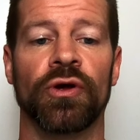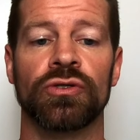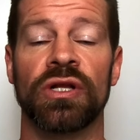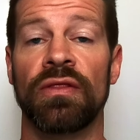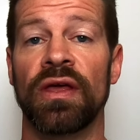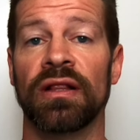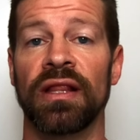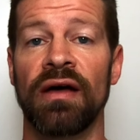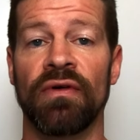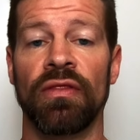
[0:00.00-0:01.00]
Thursday the
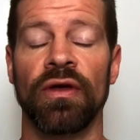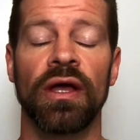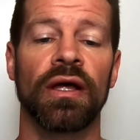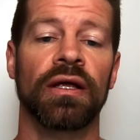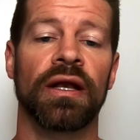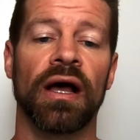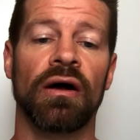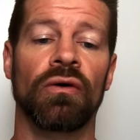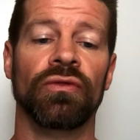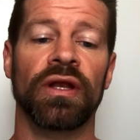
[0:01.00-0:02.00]
11th.
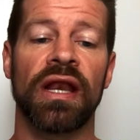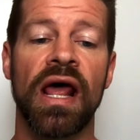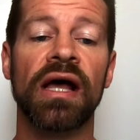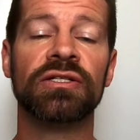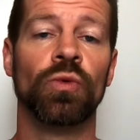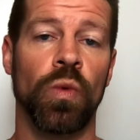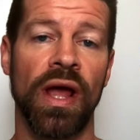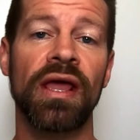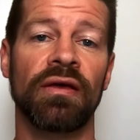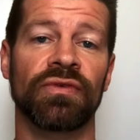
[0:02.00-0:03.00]
Now the next
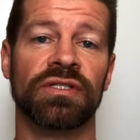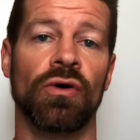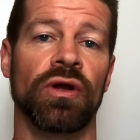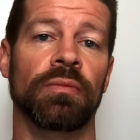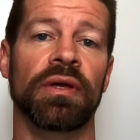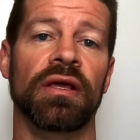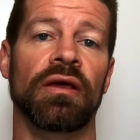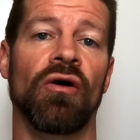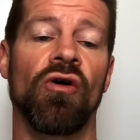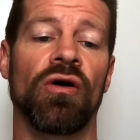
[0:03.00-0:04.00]
wave is going to
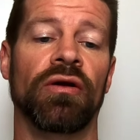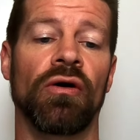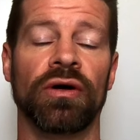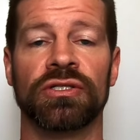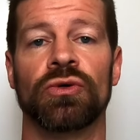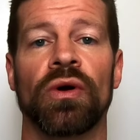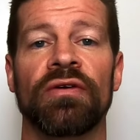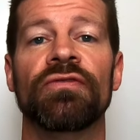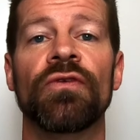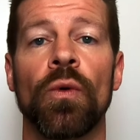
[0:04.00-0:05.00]
be on August
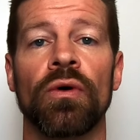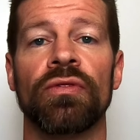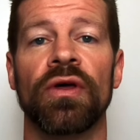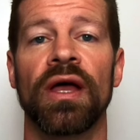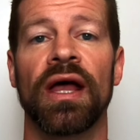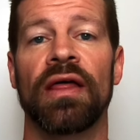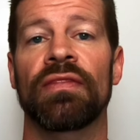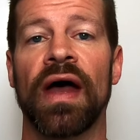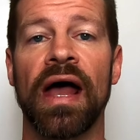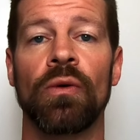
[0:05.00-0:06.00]
24th, and
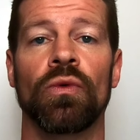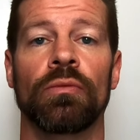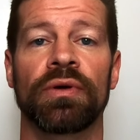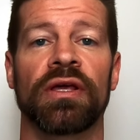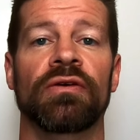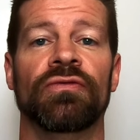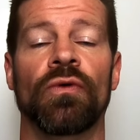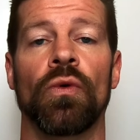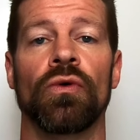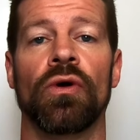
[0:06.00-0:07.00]
that will be
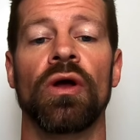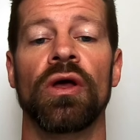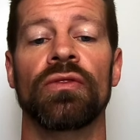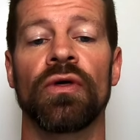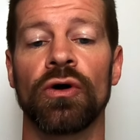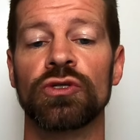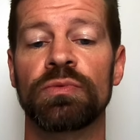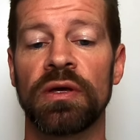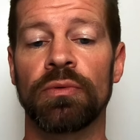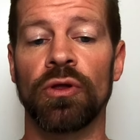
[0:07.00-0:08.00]
for those
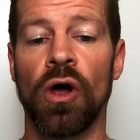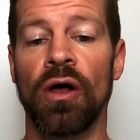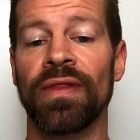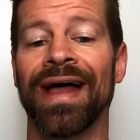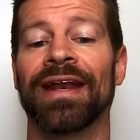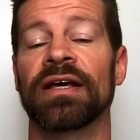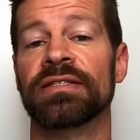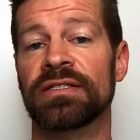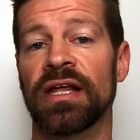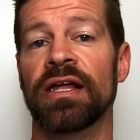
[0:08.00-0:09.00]
people on that
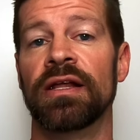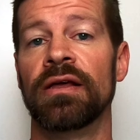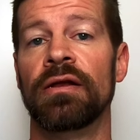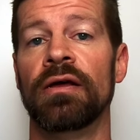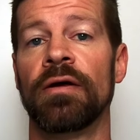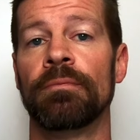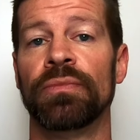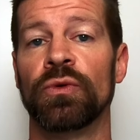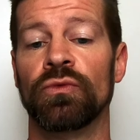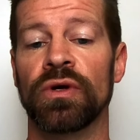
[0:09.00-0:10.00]
extended
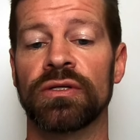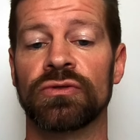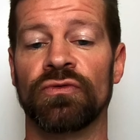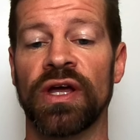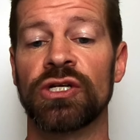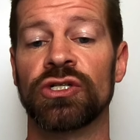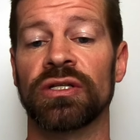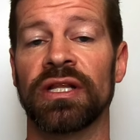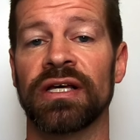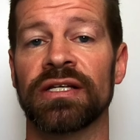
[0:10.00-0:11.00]

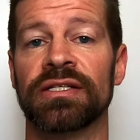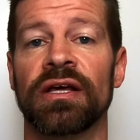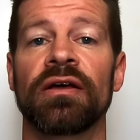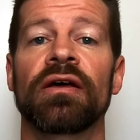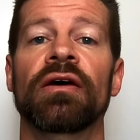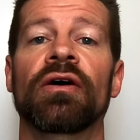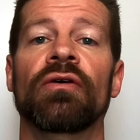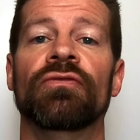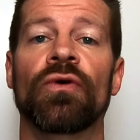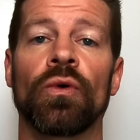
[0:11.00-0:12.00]
reservation list
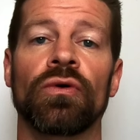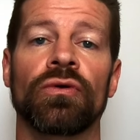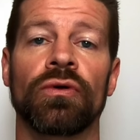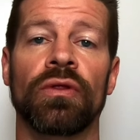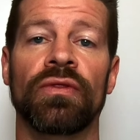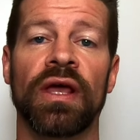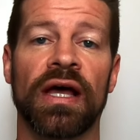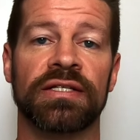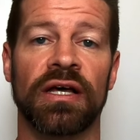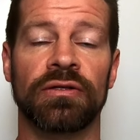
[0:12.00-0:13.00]
for the
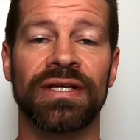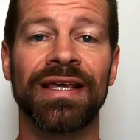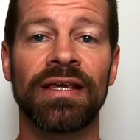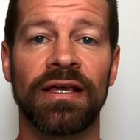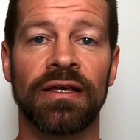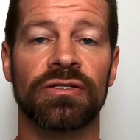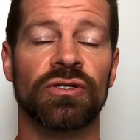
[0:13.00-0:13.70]
XLT.